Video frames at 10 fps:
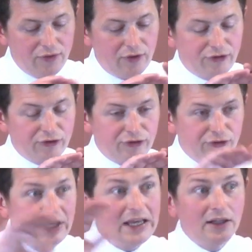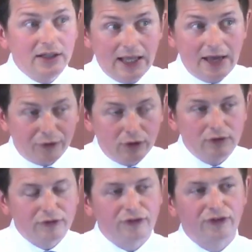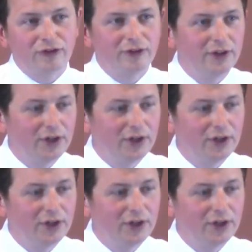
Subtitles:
the sustained levels